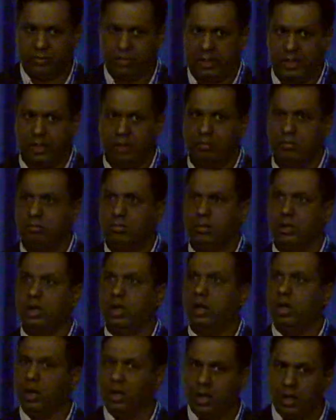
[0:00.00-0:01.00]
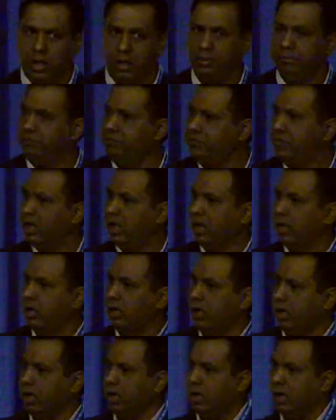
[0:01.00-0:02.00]
you can
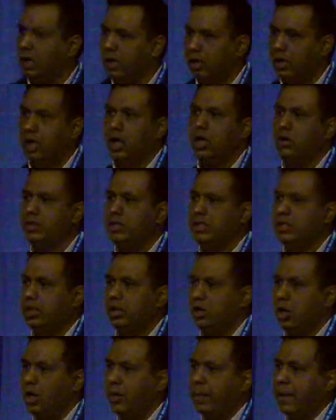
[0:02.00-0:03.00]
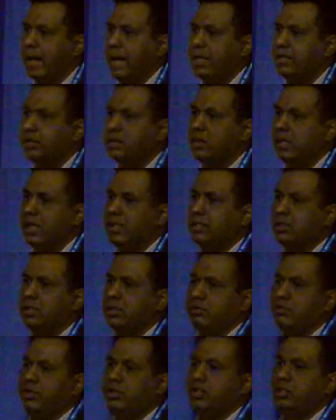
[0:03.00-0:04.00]
harvest the crop as soon as it
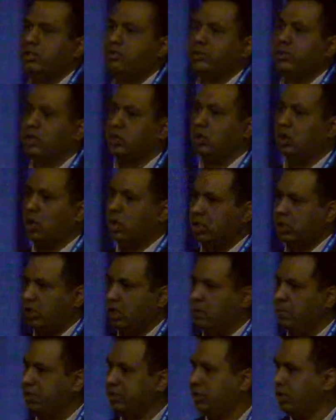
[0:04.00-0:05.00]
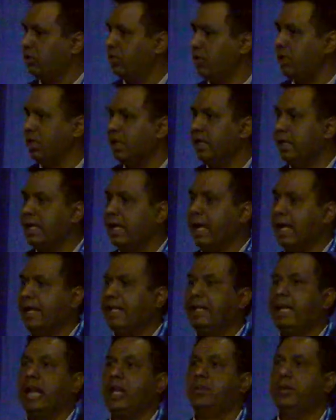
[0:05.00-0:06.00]
reaches physiological maturity
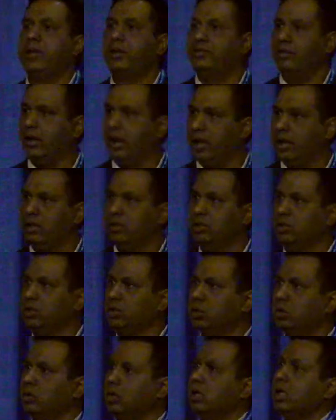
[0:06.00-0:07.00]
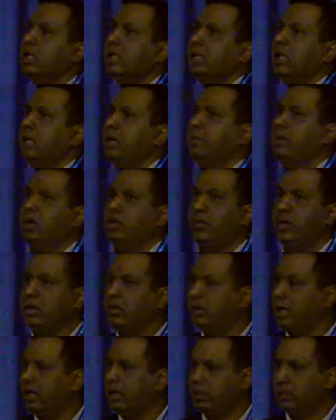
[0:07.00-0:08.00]
and can be dried. So the number one
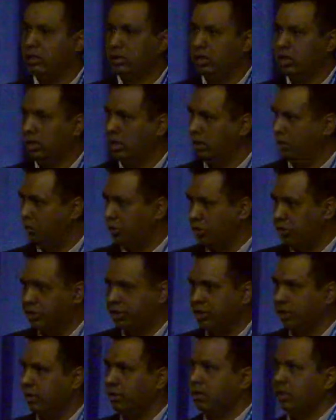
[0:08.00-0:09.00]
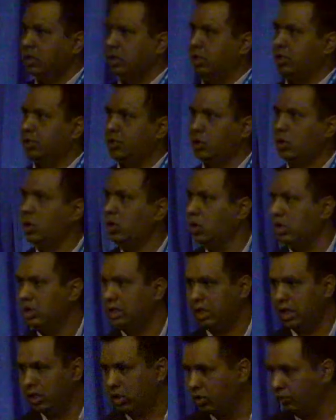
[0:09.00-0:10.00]
great moisture threshold or the
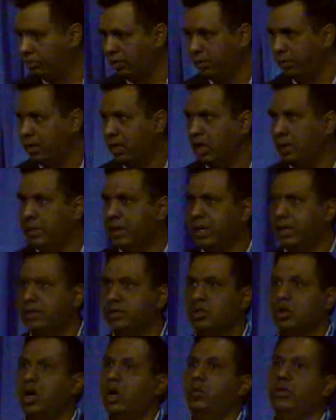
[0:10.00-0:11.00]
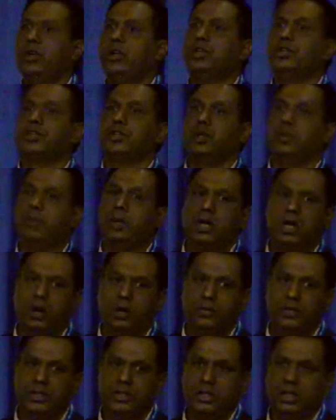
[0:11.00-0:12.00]
cutoff upper limit is not when you should be
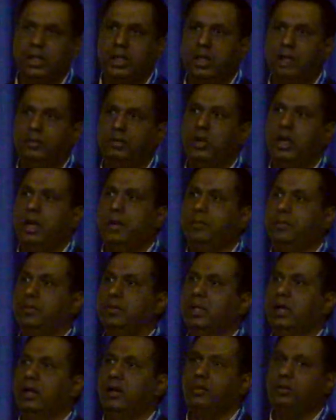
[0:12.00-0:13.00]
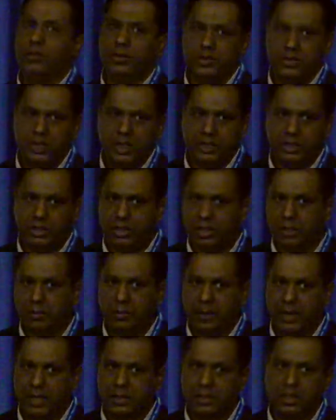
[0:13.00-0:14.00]
harvesting. If you have the infrastructure in
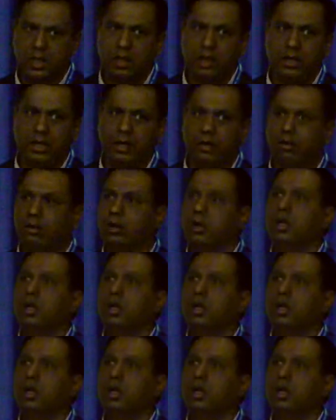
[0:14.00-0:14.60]
place, then you can